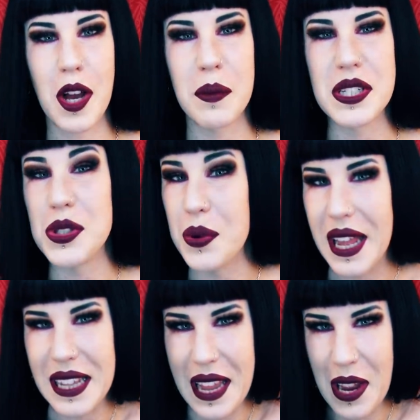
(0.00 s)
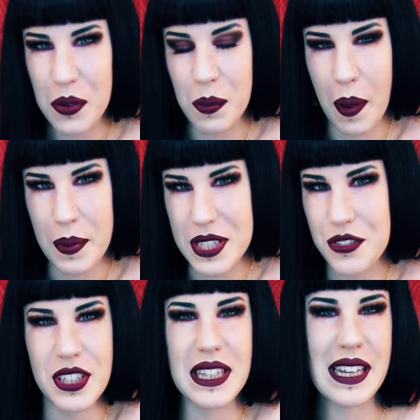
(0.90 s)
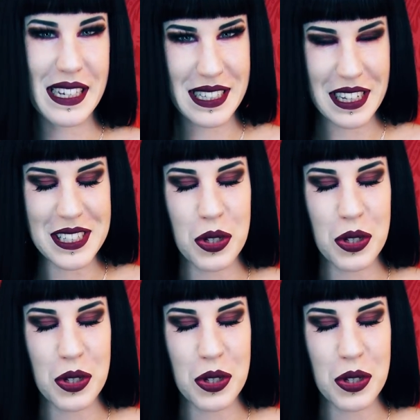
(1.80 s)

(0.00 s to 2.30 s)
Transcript: coming to LA with my best friend Lisa.